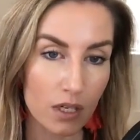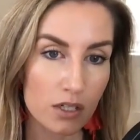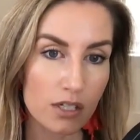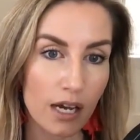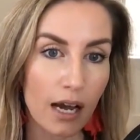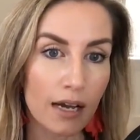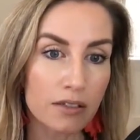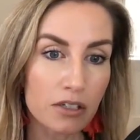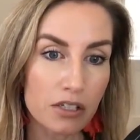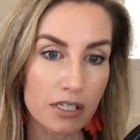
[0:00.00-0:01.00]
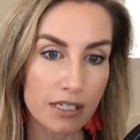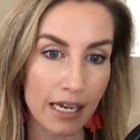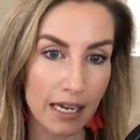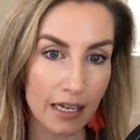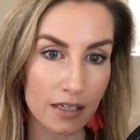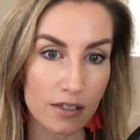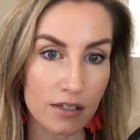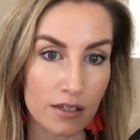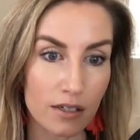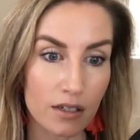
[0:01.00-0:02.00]
to
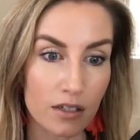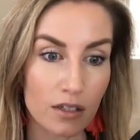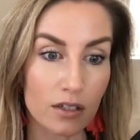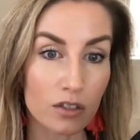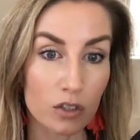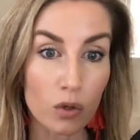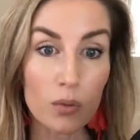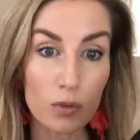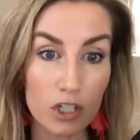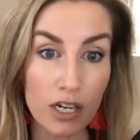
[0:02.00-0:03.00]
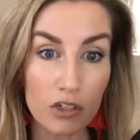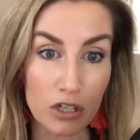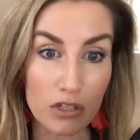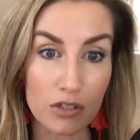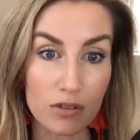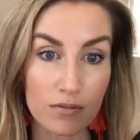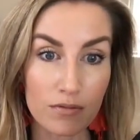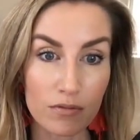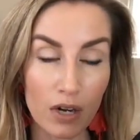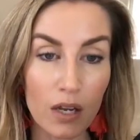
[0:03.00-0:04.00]
understand your projections,
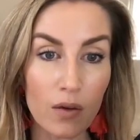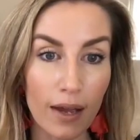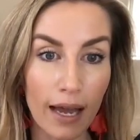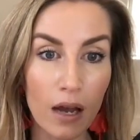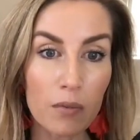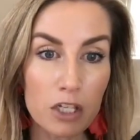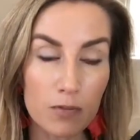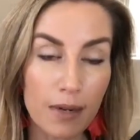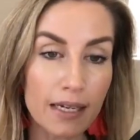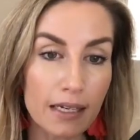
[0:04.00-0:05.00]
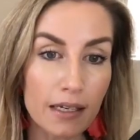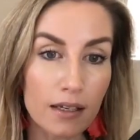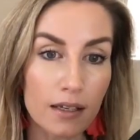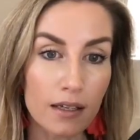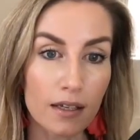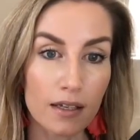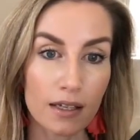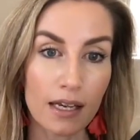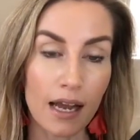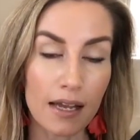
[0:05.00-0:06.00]
right? How much money
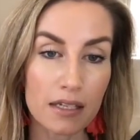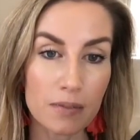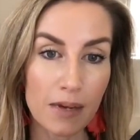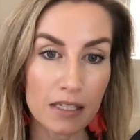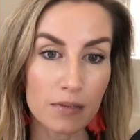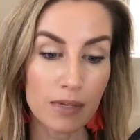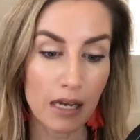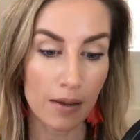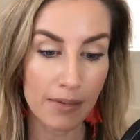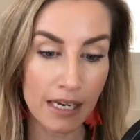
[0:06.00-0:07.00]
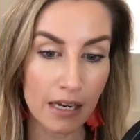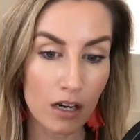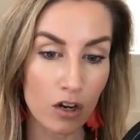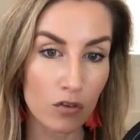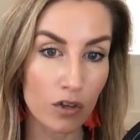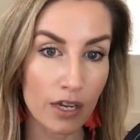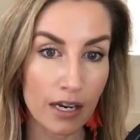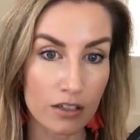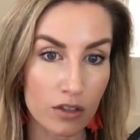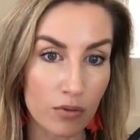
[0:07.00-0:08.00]
can I expect to be coming in over the
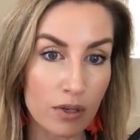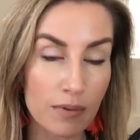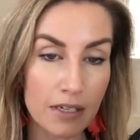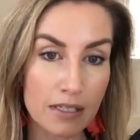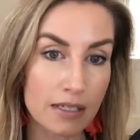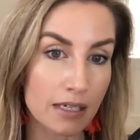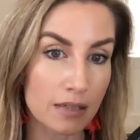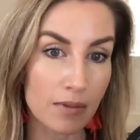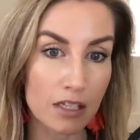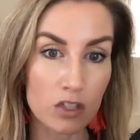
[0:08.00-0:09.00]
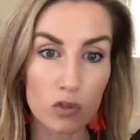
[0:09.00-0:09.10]
next 3 months, 6 months,